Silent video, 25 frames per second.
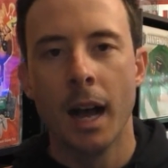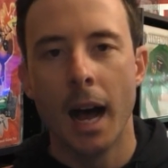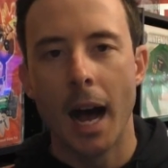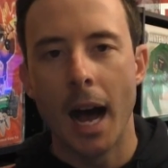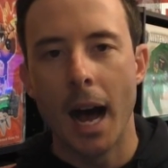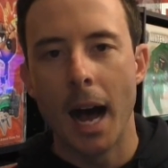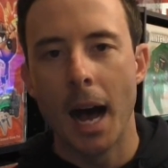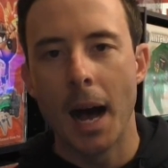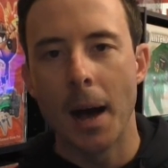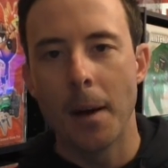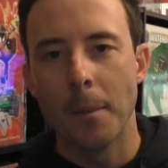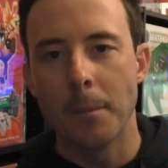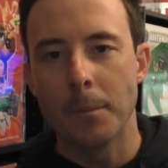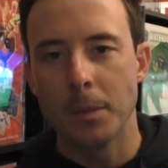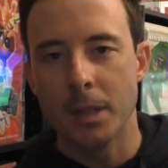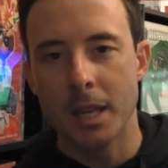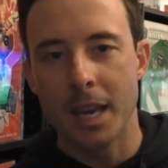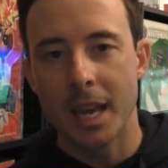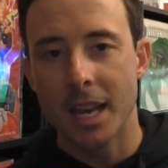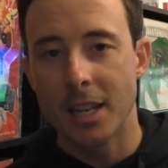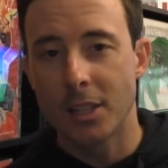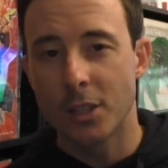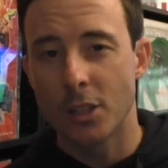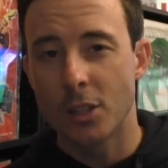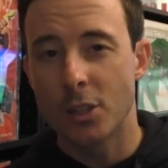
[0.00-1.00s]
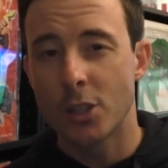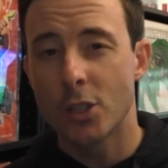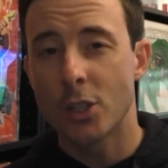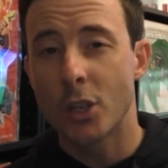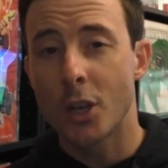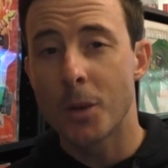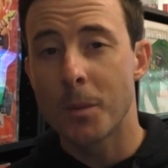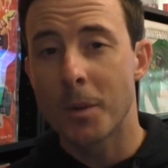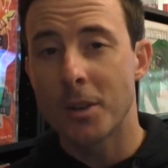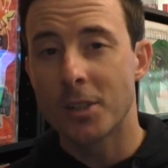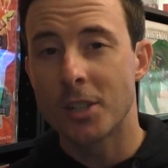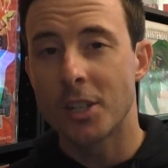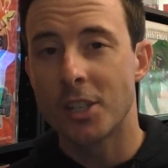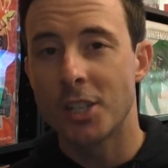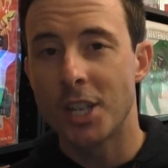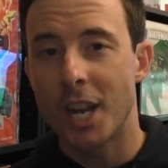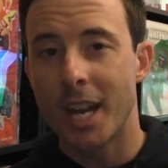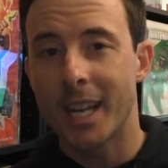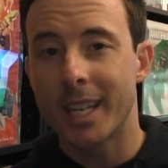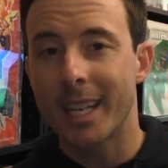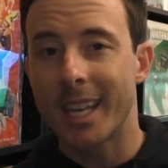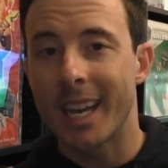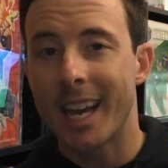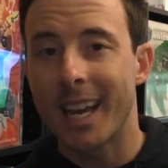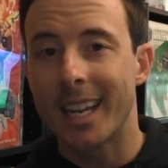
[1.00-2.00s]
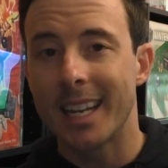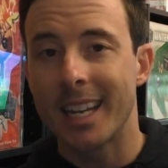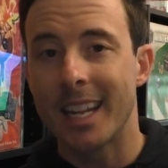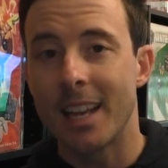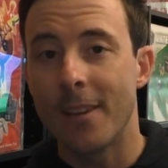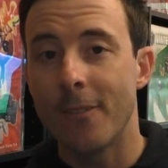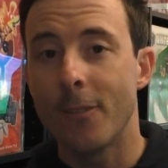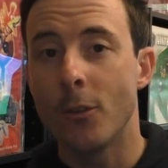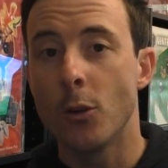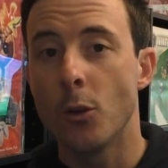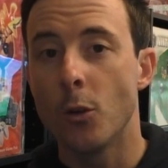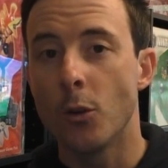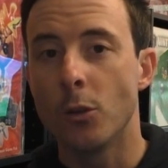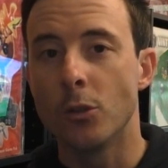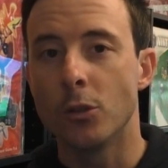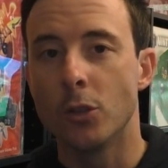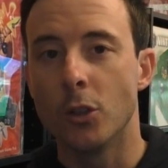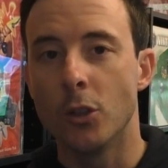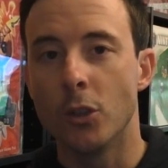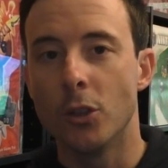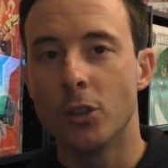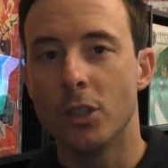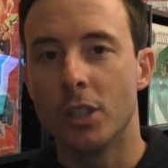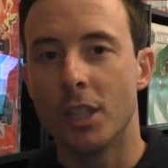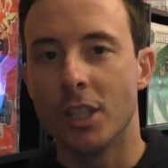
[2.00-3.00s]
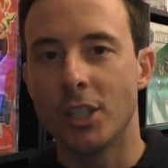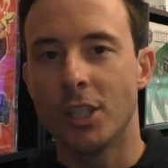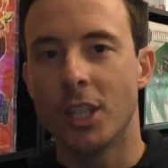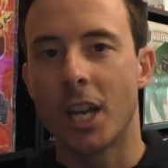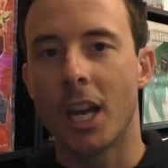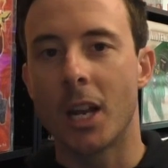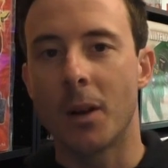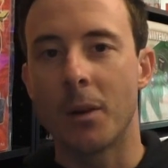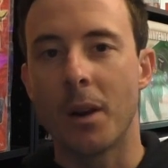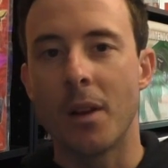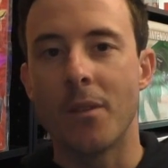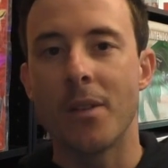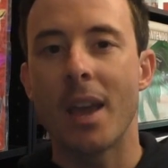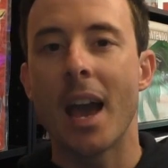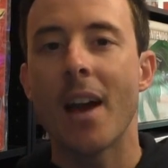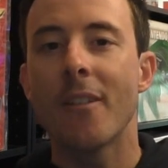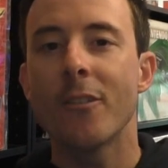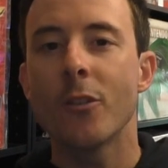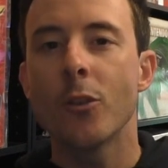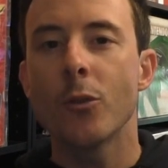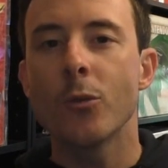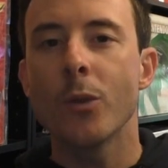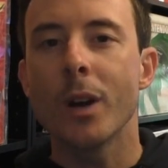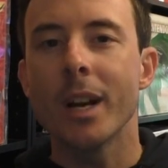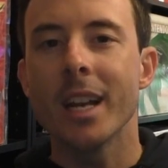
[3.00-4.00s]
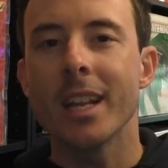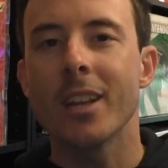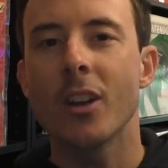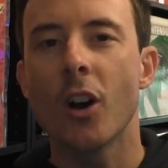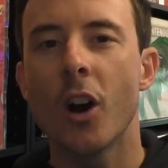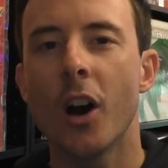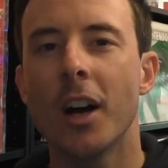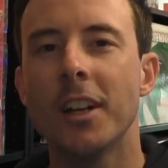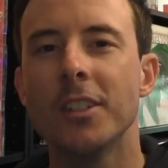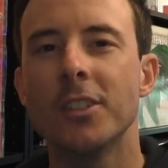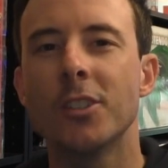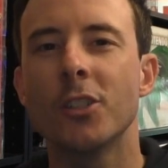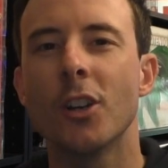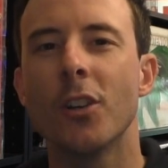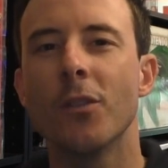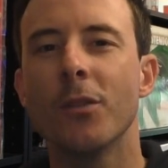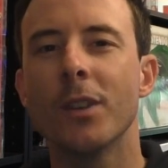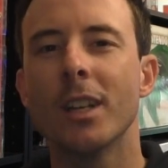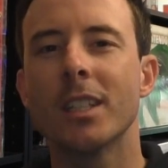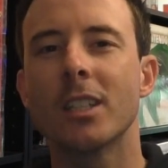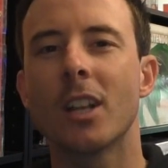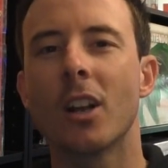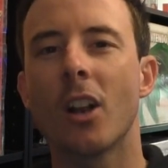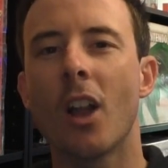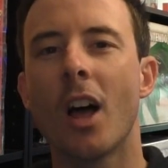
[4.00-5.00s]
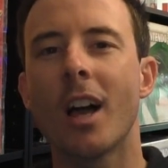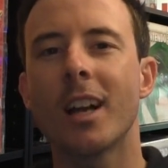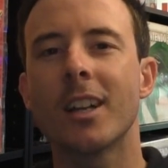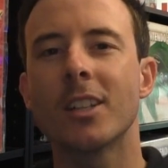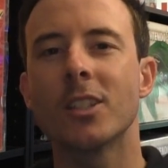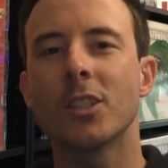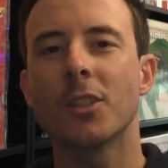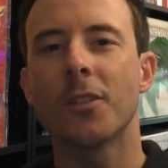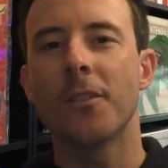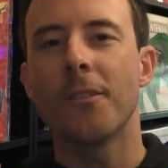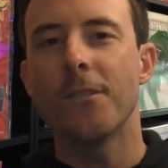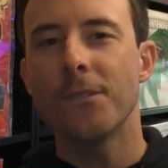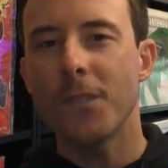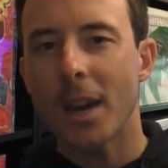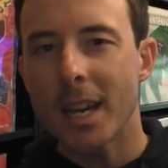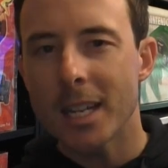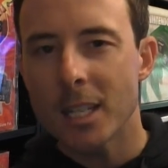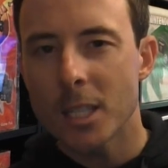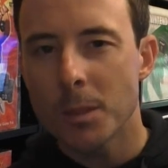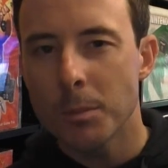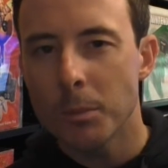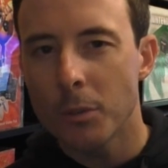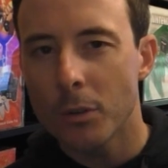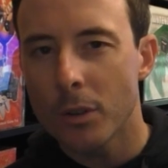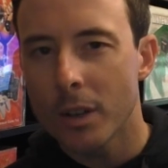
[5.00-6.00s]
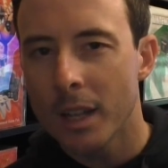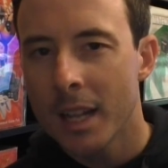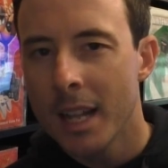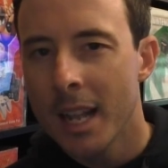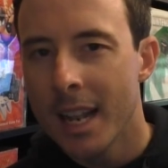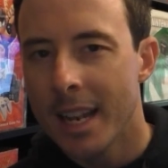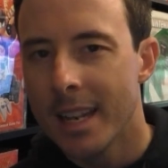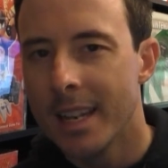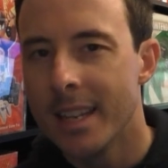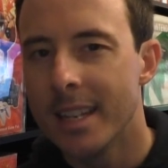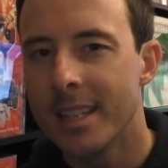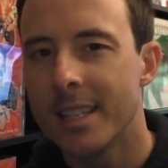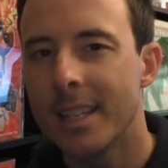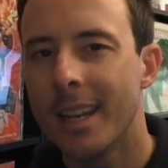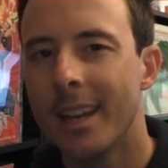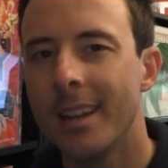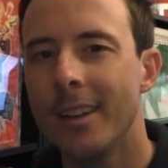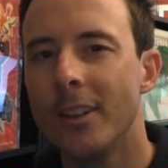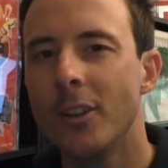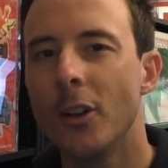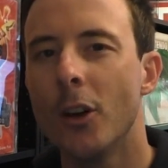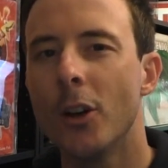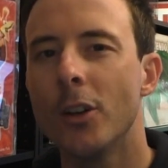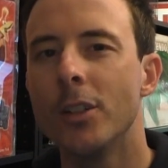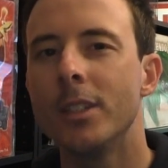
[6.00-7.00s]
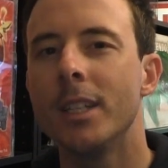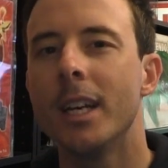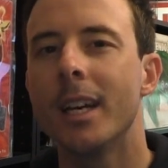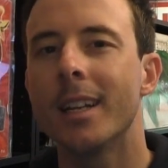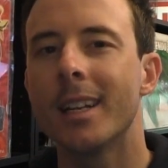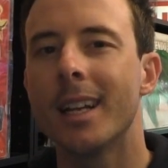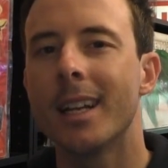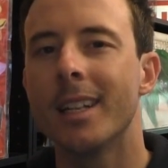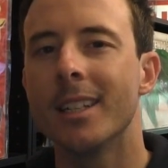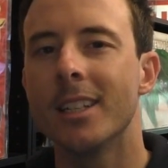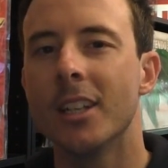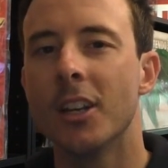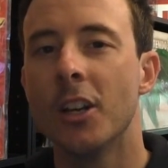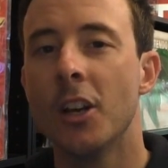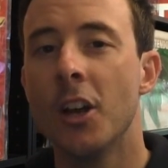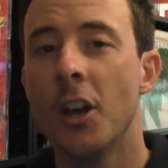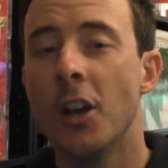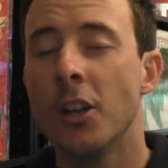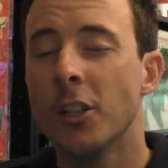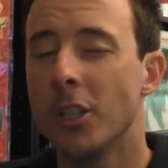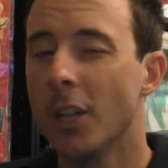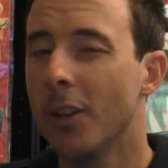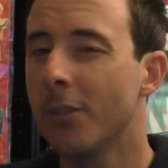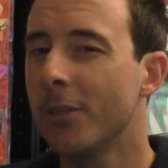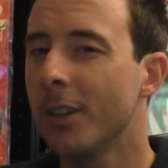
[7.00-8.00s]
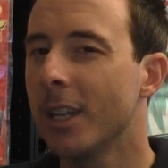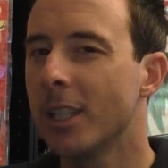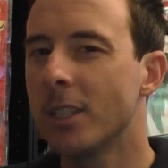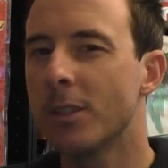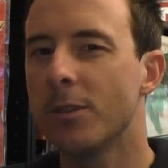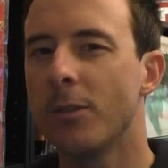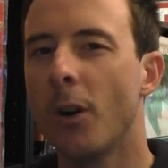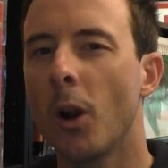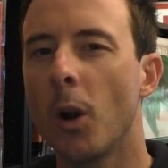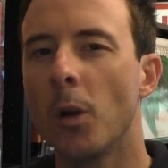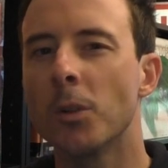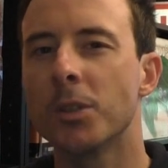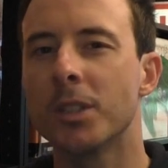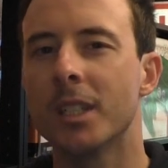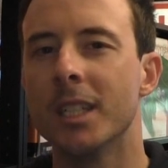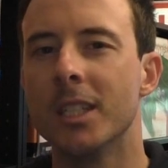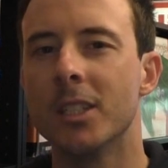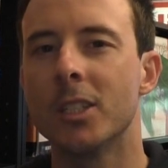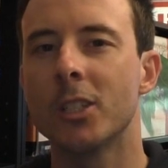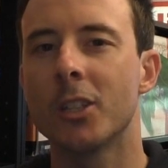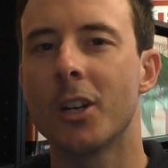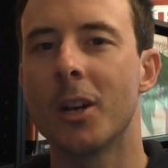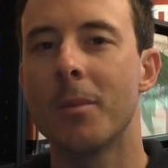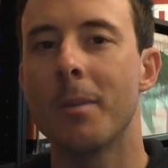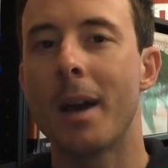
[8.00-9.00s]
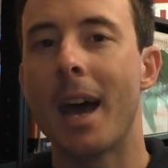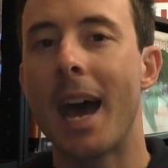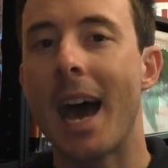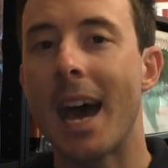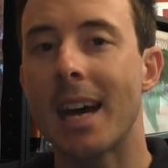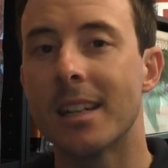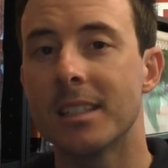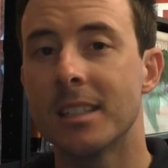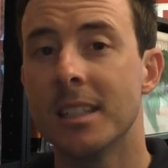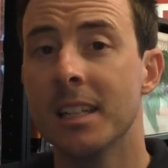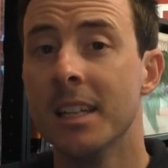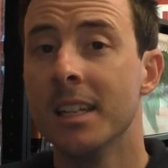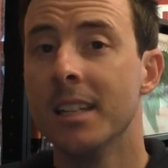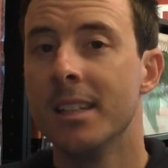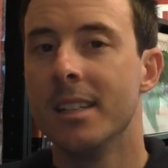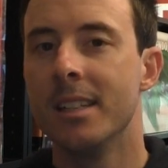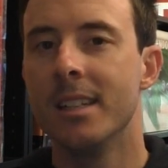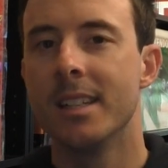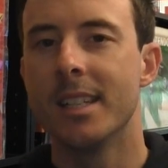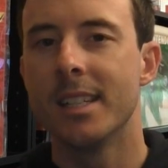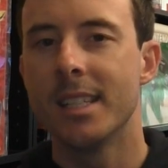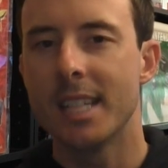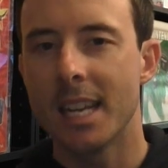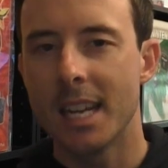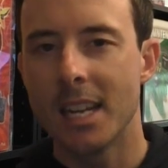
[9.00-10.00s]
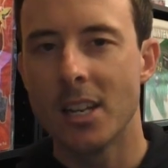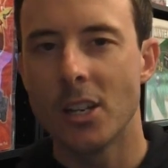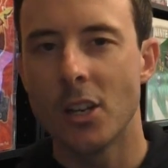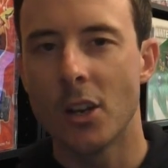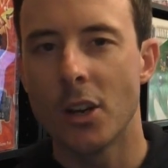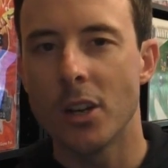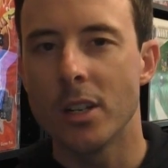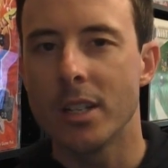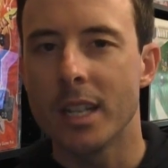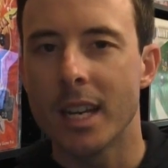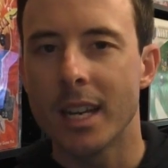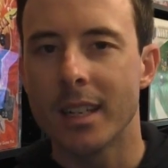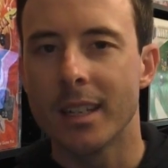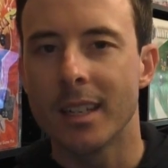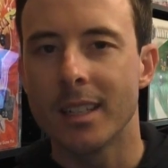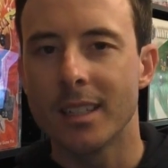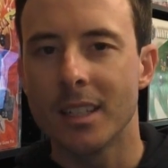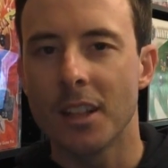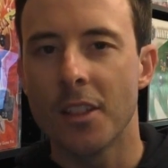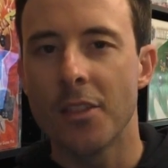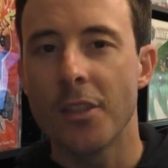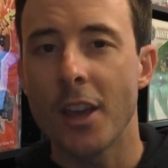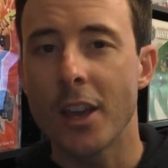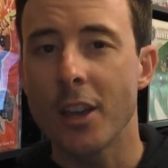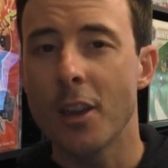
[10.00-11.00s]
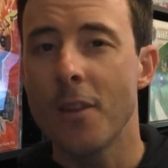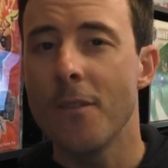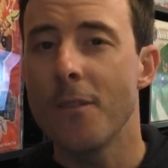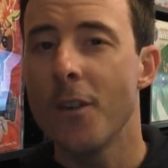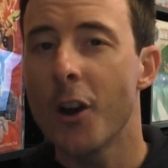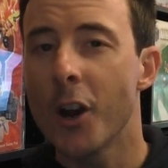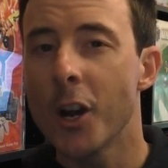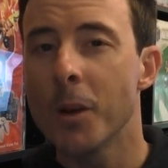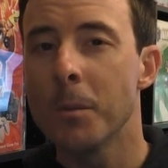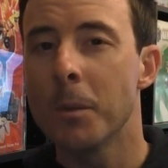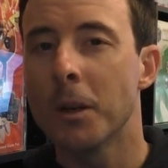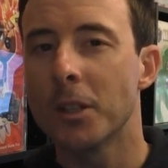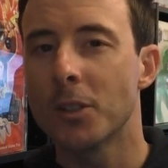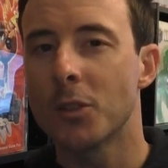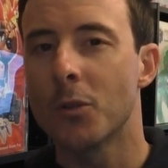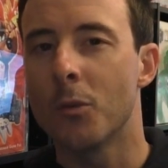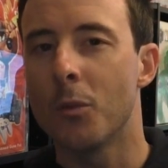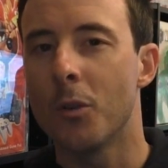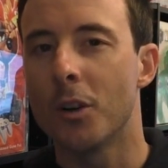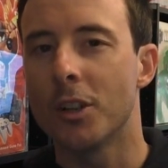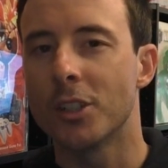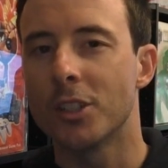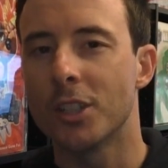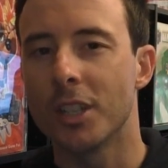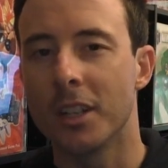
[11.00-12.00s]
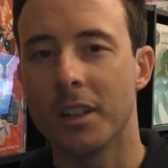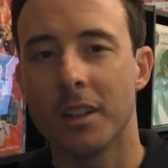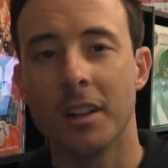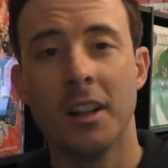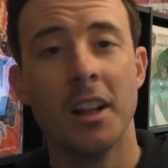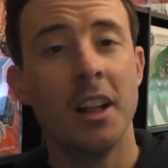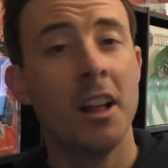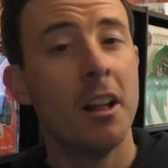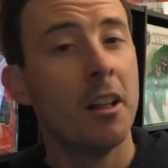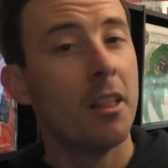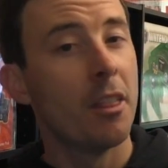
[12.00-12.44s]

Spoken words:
Yes, there's so much to check out if you're new to the channel. And if you haven't already, guys, don't forget to like us on Facebook, Nintendo Down Under. Don't forget to follow us on Instagram at Nintendo Down Under. Thank you very much for watching.